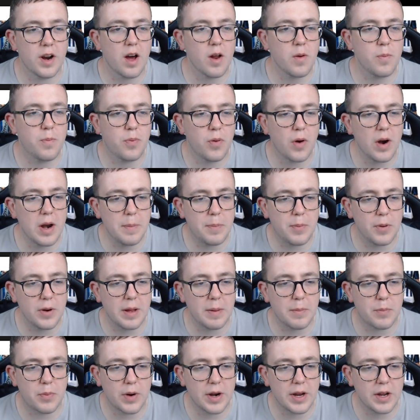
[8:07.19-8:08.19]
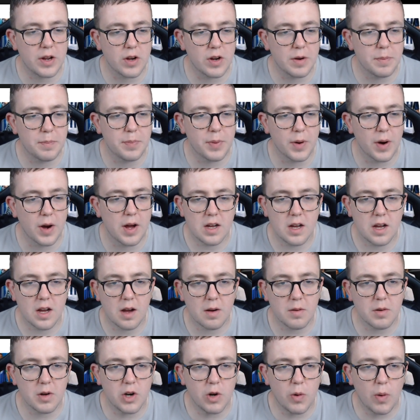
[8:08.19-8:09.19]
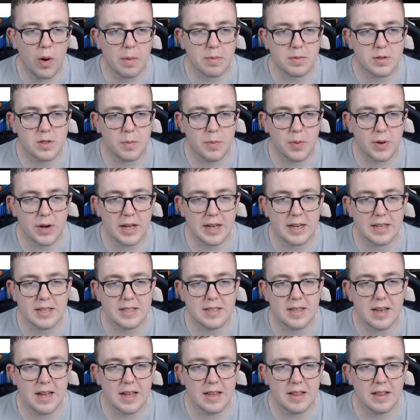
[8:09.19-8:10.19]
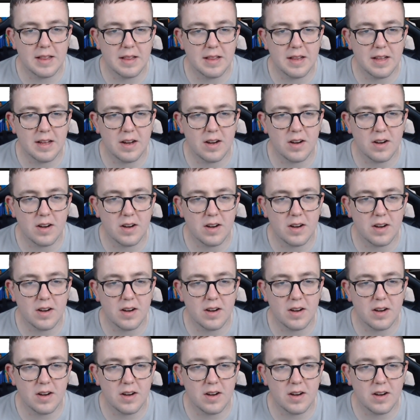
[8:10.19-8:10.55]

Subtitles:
I'd probably put it in pretty good, but I'm going to opt to put it in...